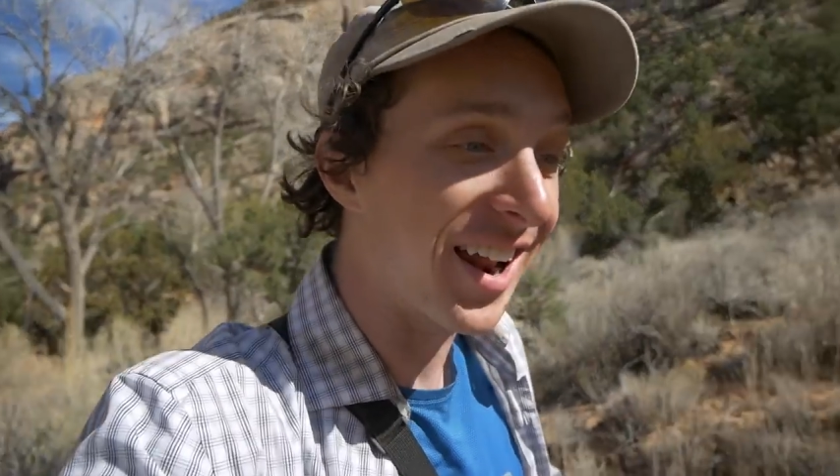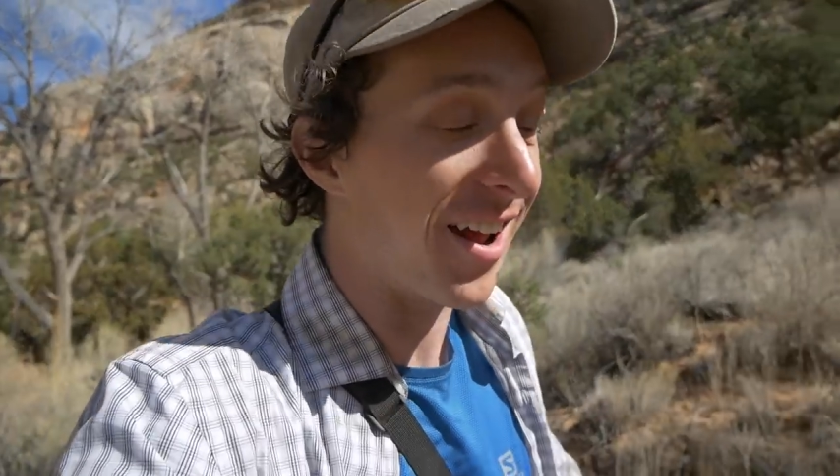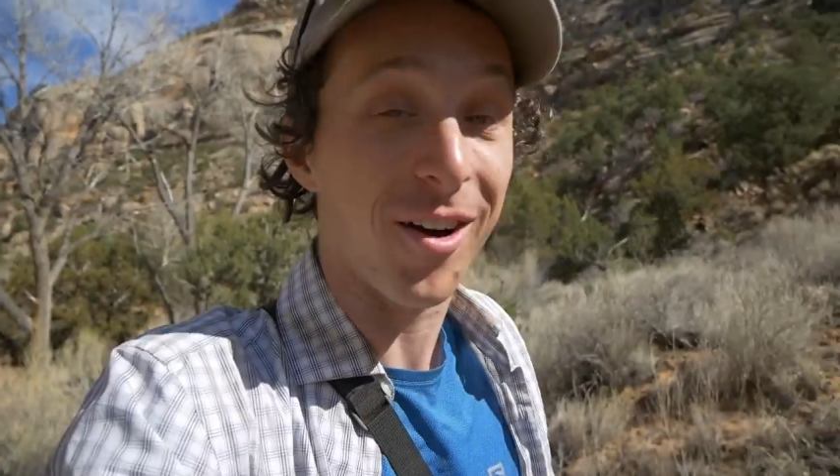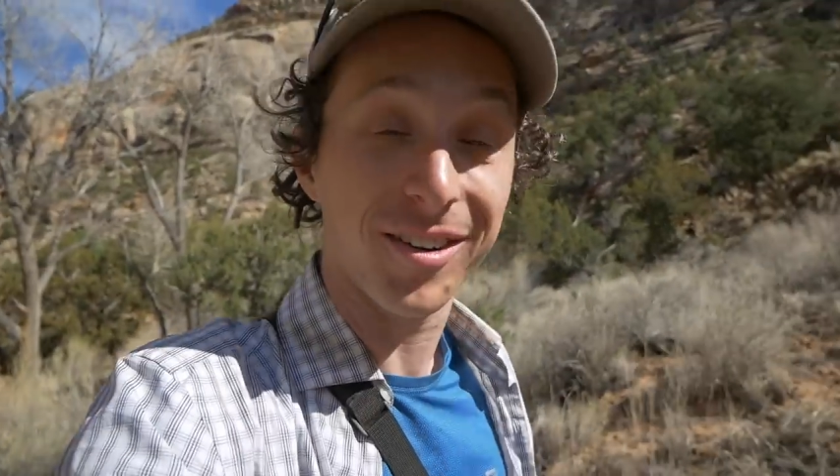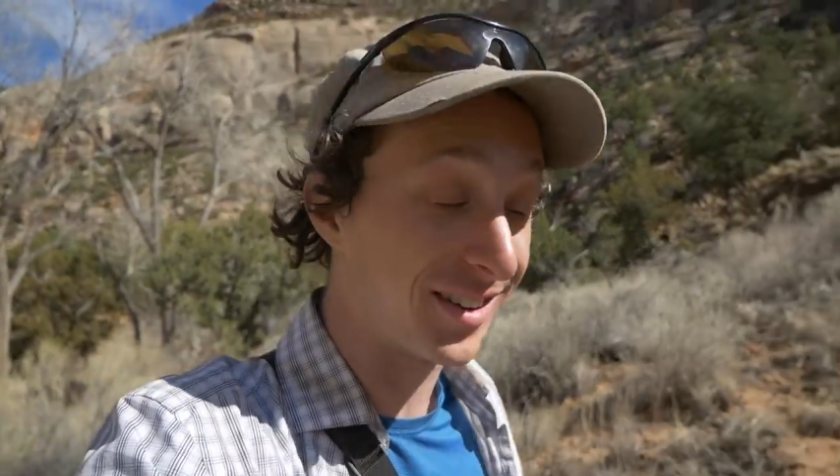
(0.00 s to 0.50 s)

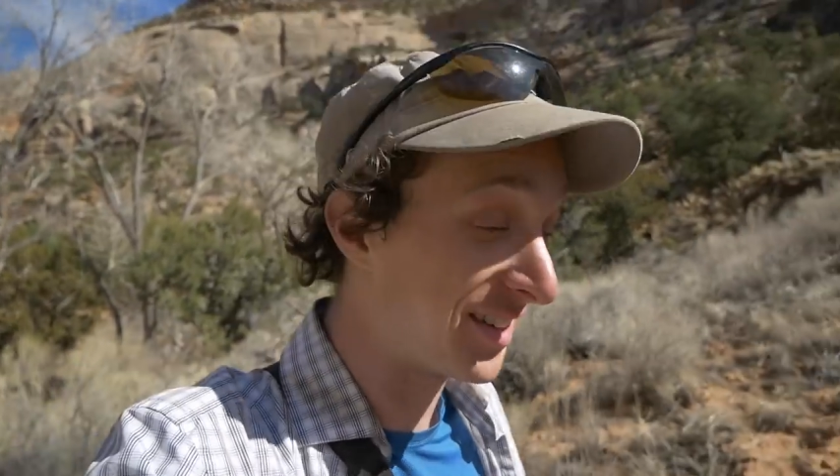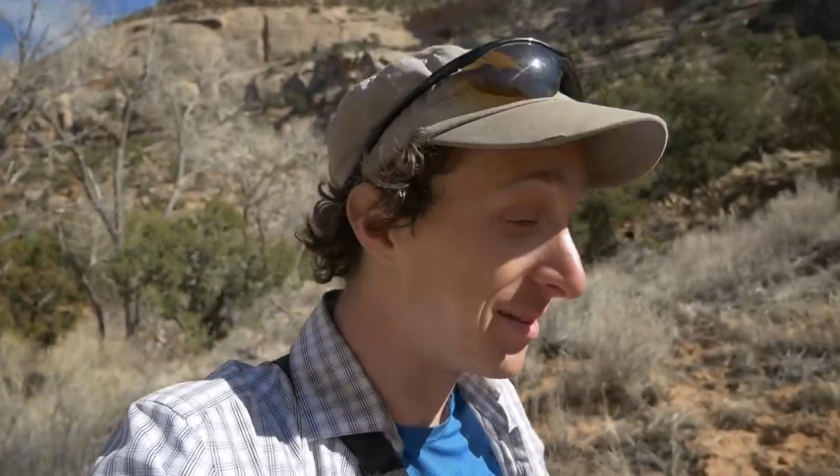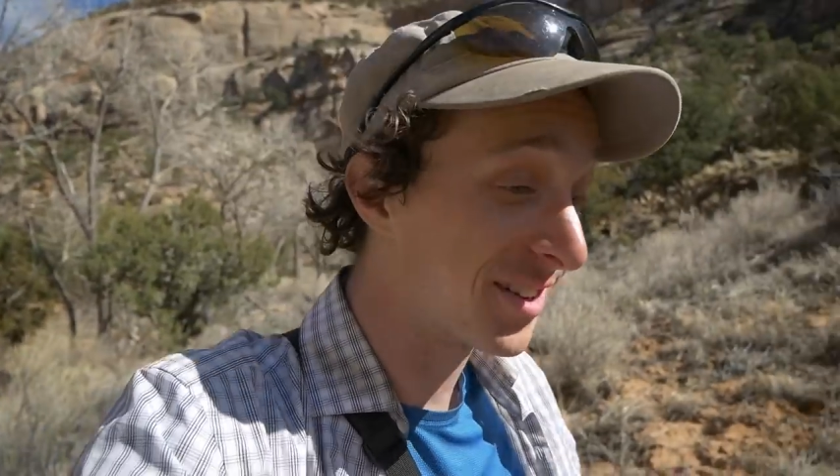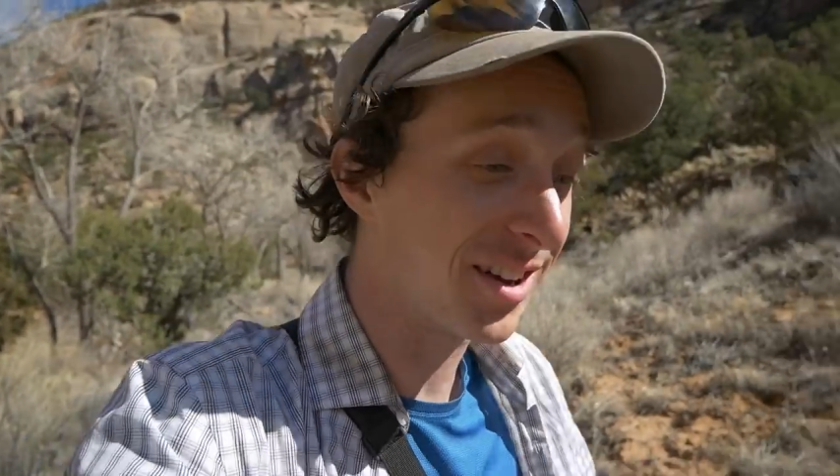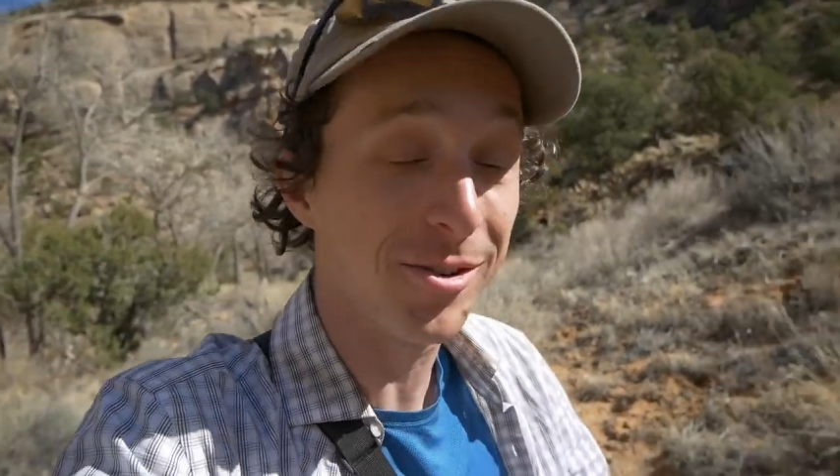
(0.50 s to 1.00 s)
It
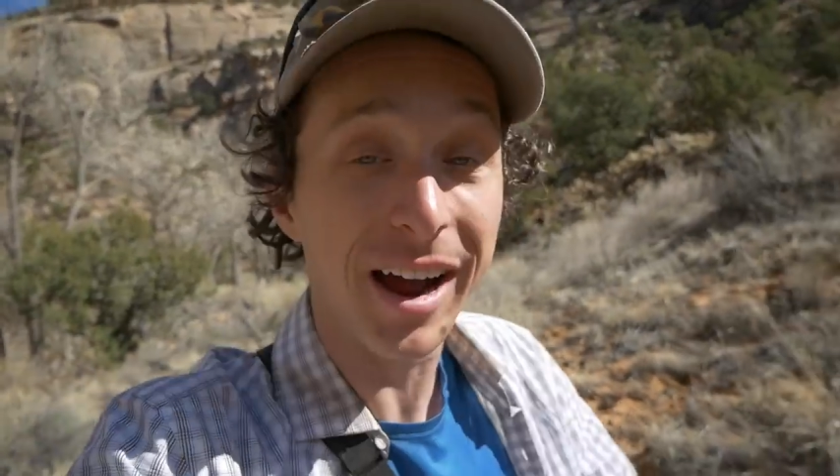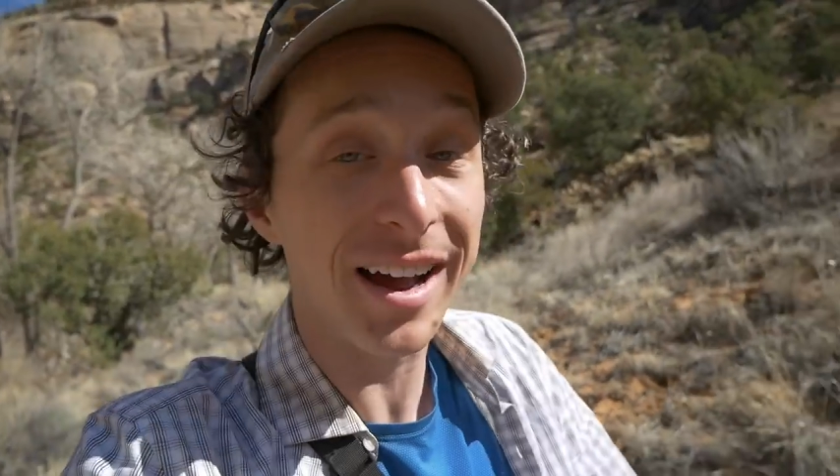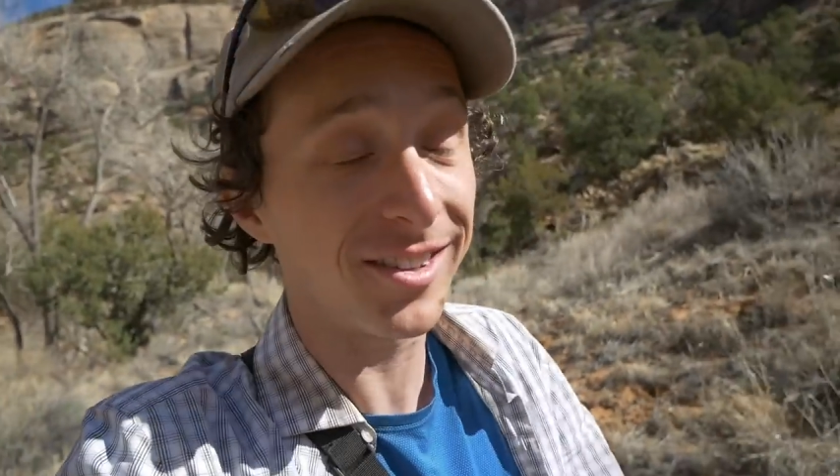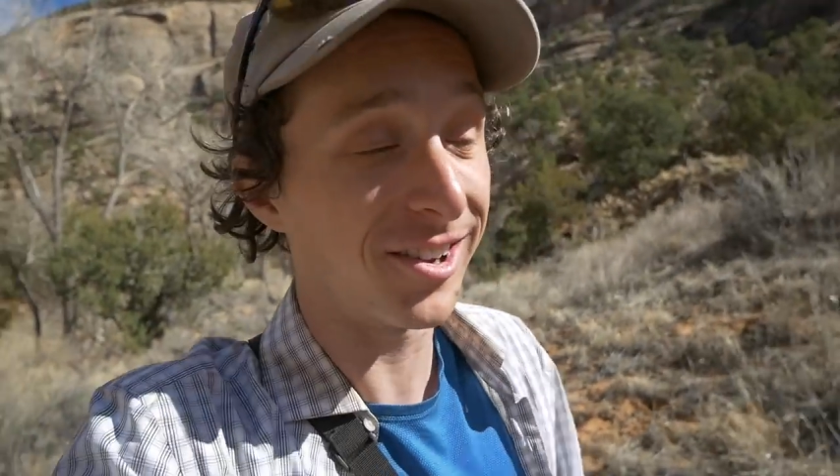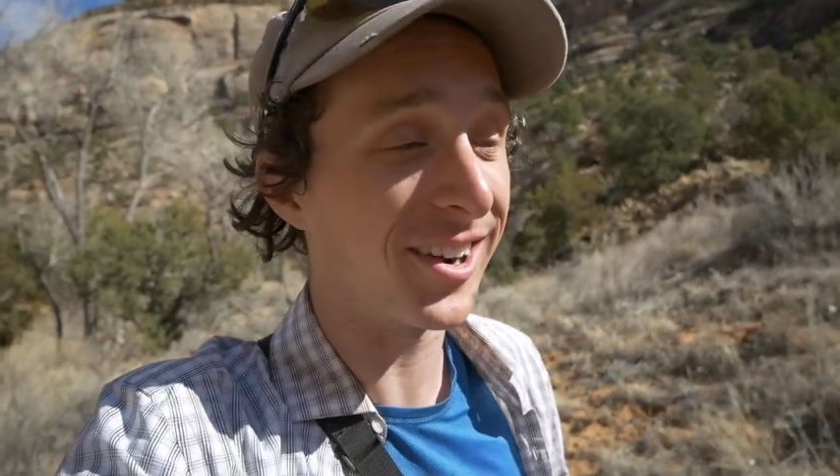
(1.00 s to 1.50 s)
seems like you
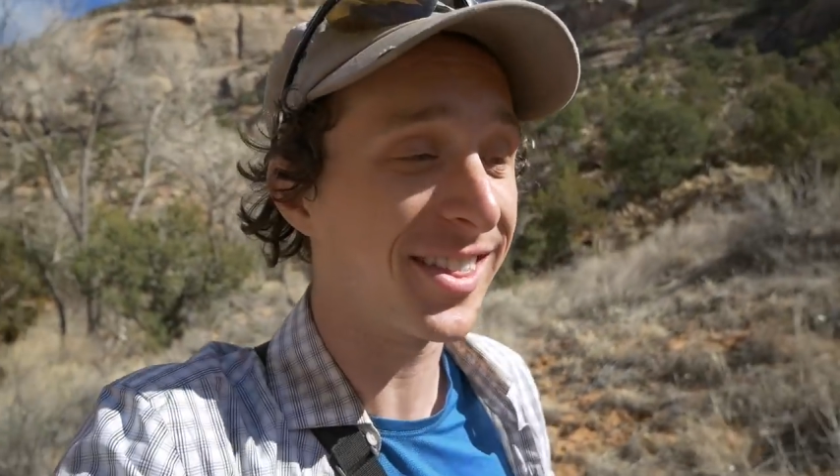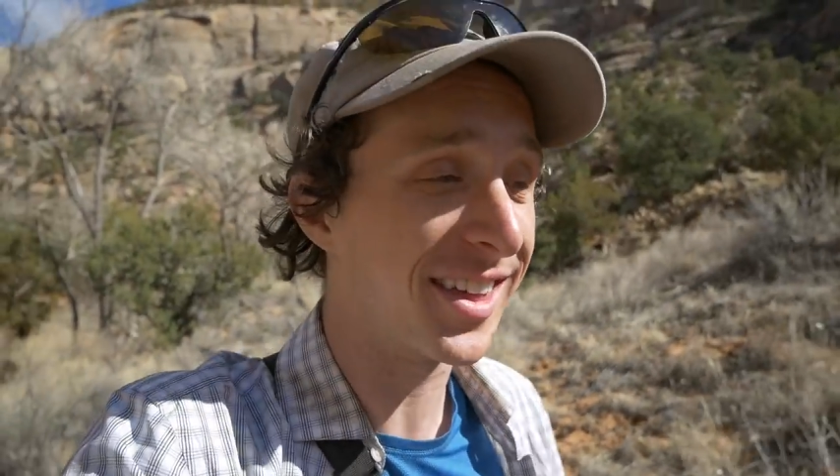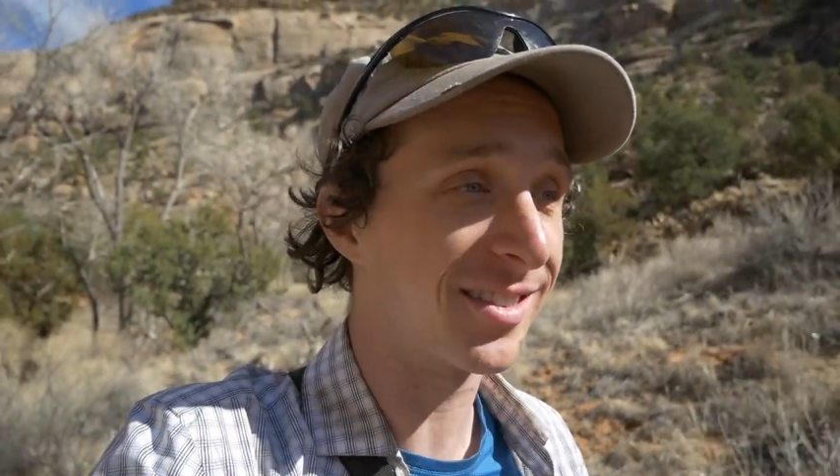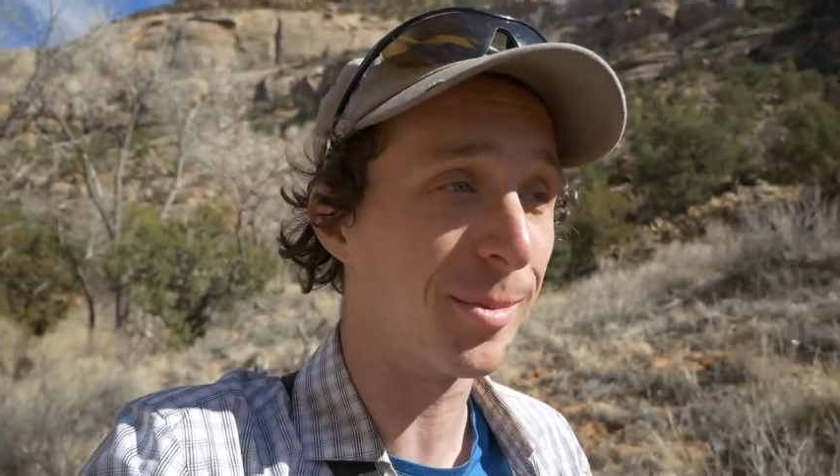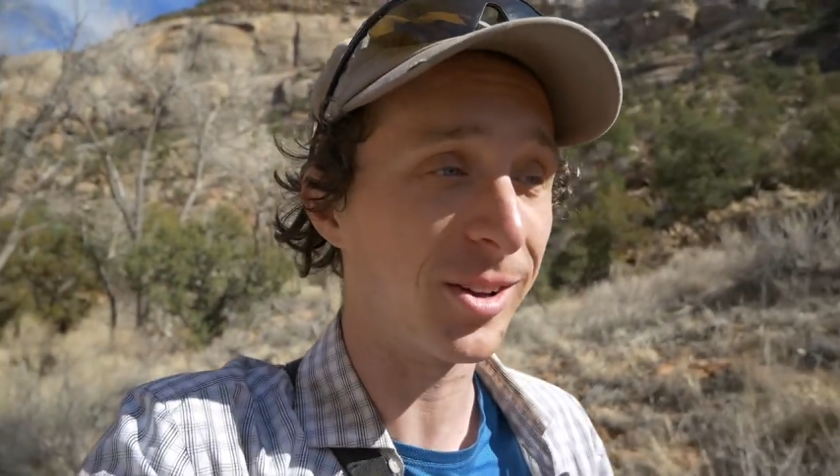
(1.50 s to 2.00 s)
guys are learning
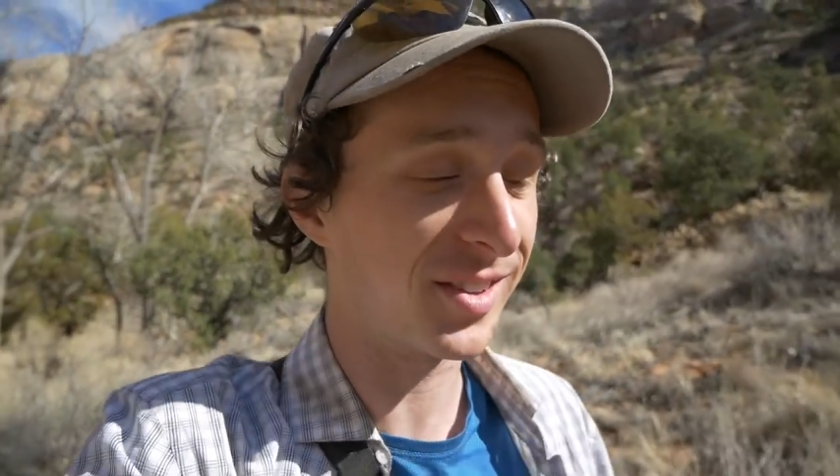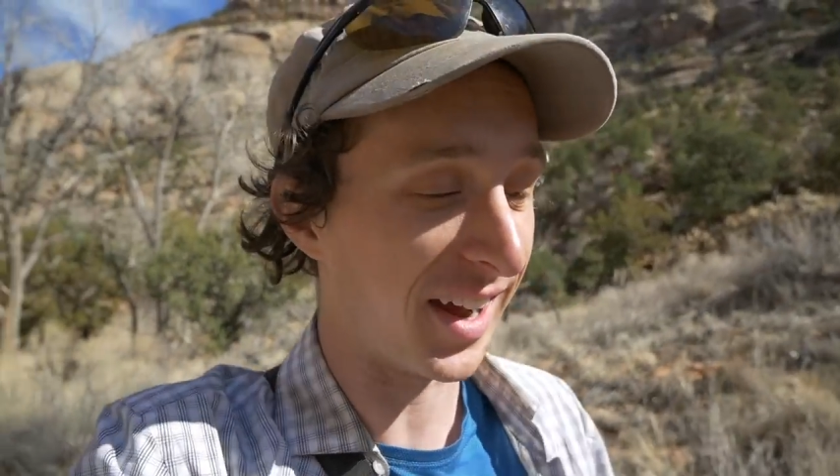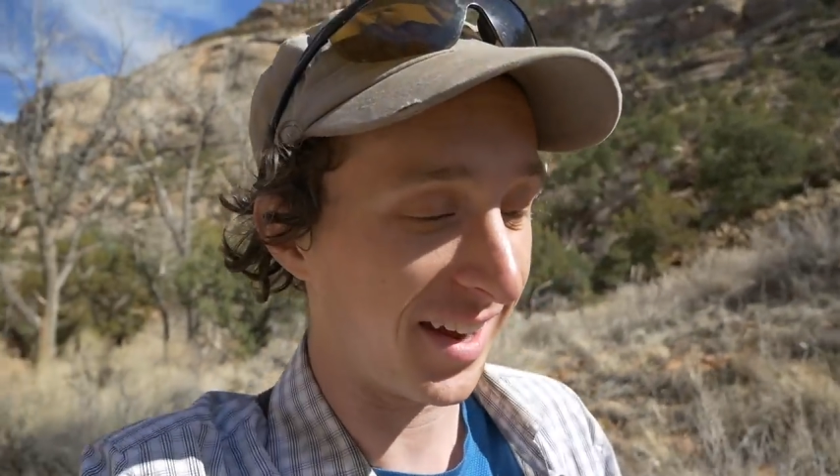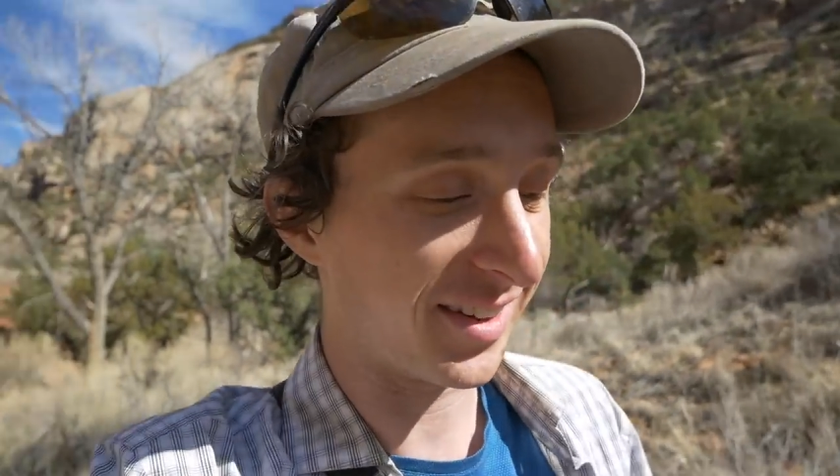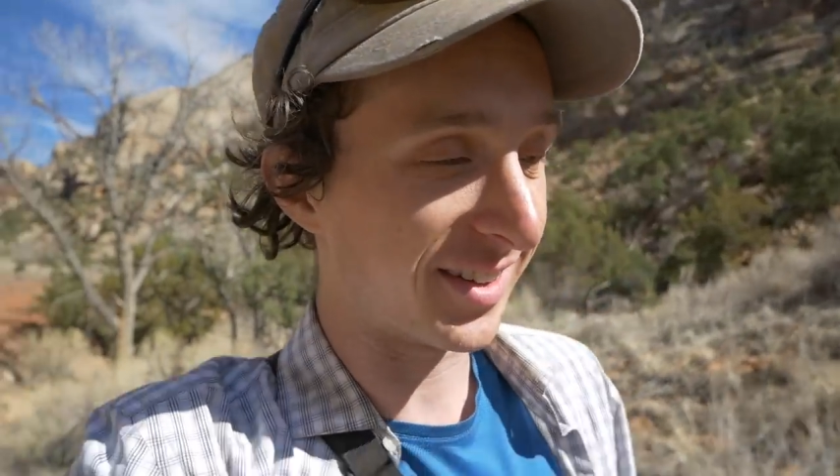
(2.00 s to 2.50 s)
things about
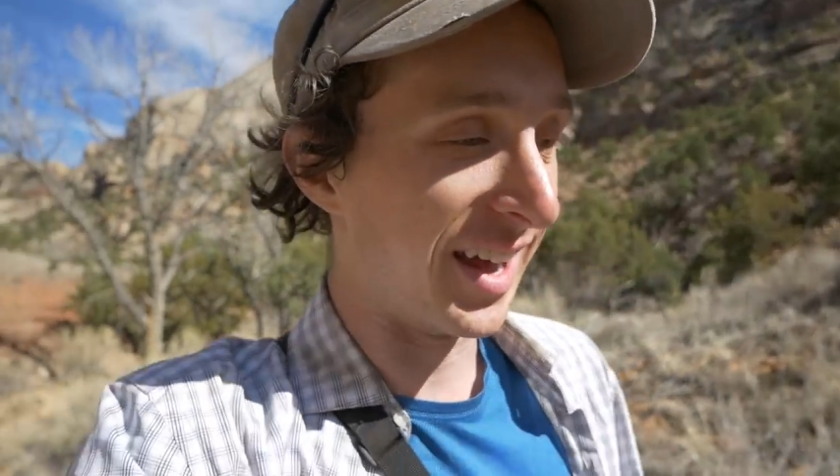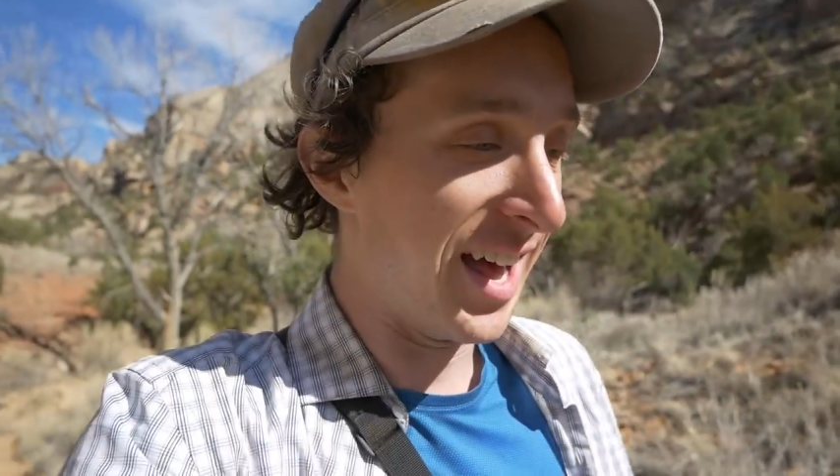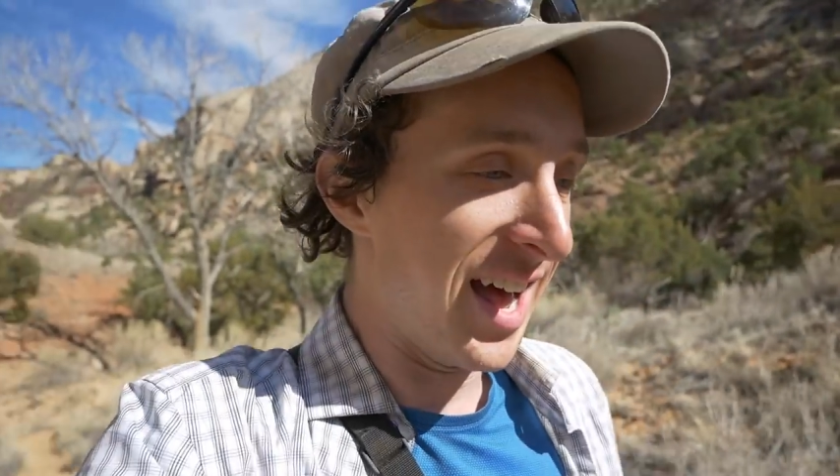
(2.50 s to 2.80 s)
science.